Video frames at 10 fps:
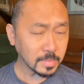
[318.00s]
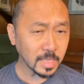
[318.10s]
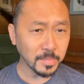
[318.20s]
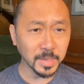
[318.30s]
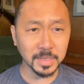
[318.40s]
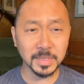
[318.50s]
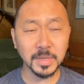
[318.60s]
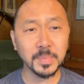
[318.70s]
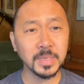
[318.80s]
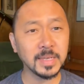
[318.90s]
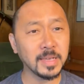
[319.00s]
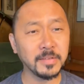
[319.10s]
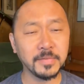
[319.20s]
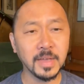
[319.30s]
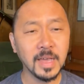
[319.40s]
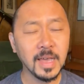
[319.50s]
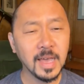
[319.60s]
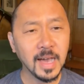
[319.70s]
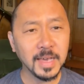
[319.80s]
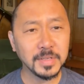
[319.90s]
Mississippi's out of
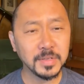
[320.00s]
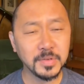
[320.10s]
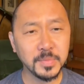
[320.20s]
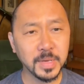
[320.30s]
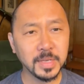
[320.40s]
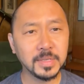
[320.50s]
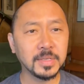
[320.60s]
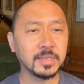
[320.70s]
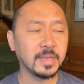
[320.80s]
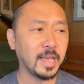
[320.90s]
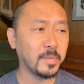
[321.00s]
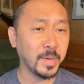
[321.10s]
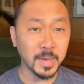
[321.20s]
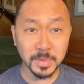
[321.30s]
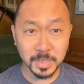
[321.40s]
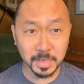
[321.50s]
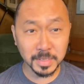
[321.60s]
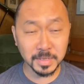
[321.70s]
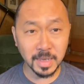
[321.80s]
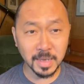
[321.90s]
ICU beds. Alabama's
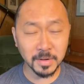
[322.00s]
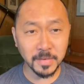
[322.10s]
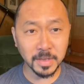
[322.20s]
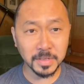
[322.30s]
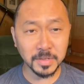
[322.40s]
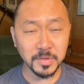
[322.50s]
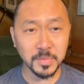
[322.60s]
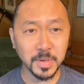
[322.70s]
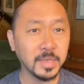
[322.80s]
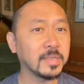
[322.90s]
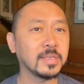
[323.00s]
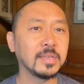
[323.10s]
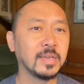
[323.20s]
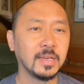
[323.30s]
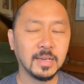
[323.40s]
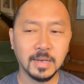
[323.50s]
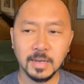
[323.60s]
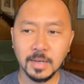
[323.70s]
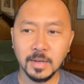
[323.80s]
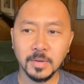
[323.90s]
out of ICU beds.
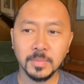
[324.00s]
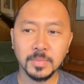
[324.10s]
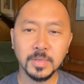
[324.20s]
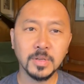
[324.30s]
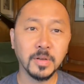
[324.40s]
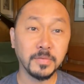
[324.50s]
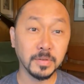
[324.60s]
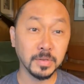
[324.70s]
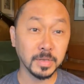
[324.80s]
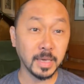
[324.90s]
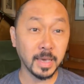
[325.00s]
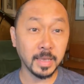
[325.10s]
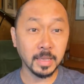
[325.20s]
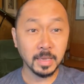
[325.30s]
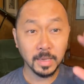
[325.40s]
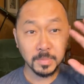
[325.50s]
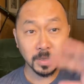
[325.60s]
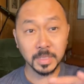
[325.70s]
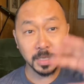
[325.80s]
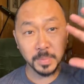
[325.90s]
If you look at
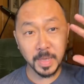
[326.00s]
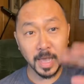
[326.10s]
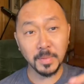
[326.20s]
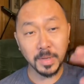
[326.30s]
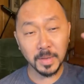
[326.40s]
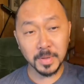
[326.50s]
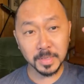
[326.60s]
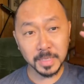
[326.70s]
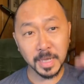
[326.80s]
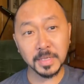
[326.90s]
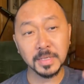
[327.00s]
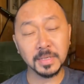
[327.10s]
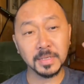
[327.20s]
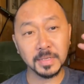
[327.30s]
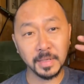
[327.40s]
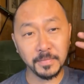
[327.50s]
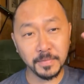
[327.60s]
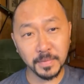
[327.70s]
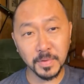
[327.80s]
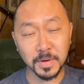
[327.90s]
Mississippi, Alabama, Texas, and
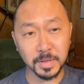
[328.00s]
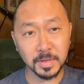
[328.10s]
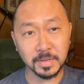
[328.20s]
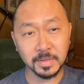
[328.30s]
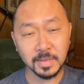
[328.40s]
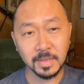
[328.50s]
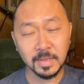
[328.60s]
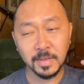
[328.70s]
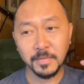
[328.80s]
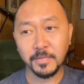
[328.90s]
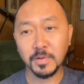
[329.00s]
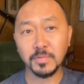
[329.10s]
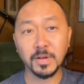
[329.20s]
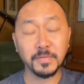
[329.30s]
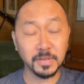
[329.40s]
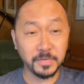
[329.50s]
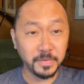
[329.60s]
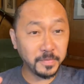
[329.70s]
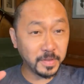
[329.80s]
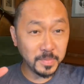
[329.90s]
Florida, for roughly
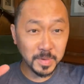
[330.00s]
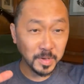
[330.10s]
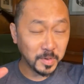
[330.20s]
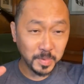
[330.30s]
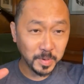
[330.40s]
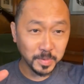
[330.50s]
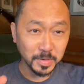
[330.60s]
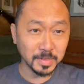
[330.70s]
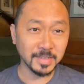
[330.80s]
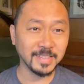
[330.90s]
50 million people,